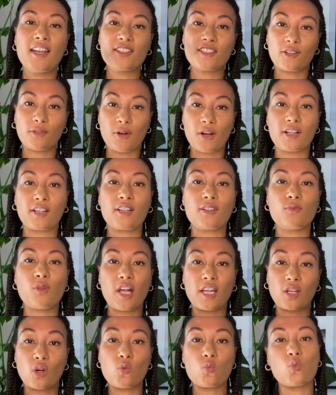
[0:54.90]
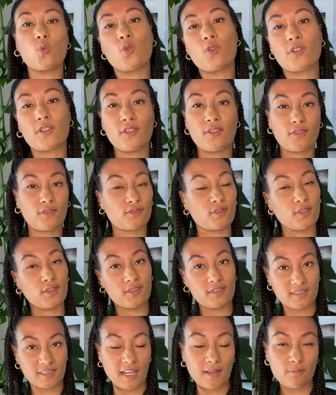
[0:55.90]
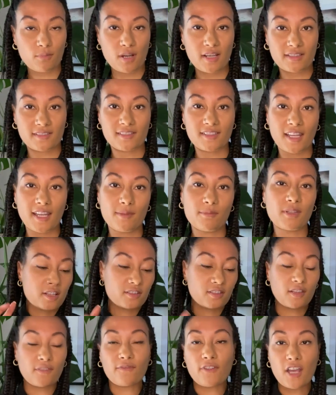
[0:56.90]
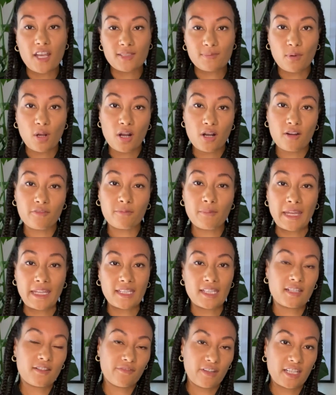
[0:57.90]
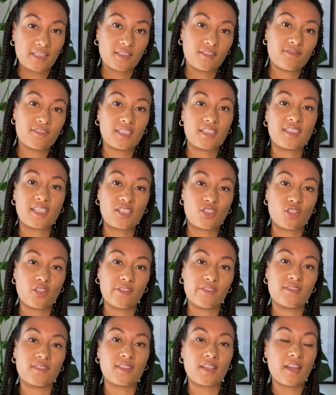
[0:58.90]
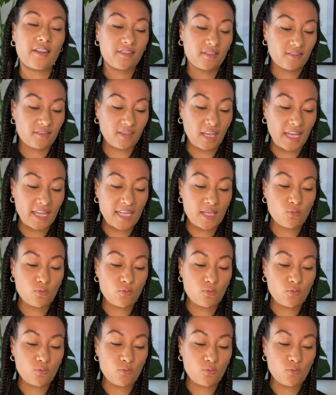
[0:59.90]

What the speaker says: so I can like walk you through step by step. So the first part of making effective decisions, they